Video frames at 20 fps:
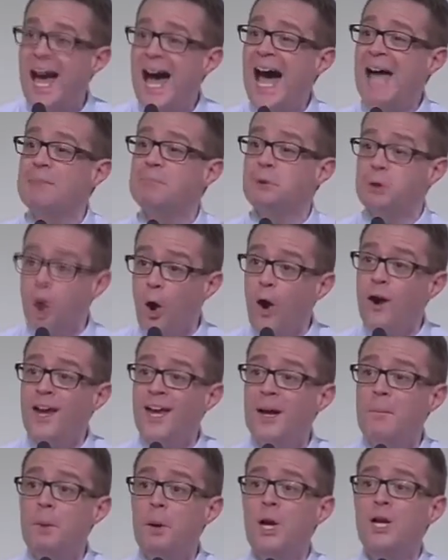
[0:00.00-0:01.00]
I'm
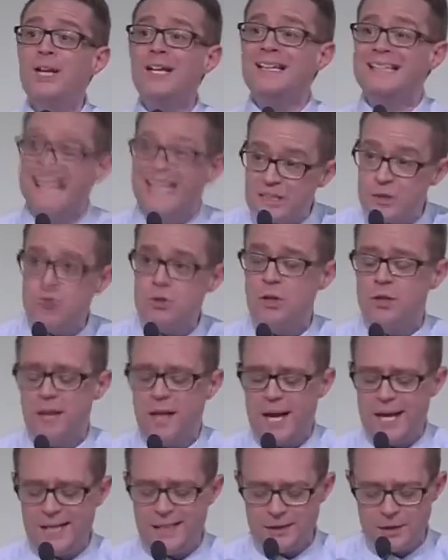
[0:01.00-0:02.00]
talking about literal
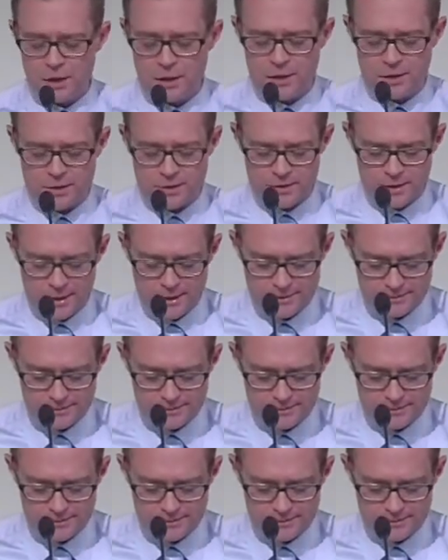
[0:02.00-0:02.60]
idolatry.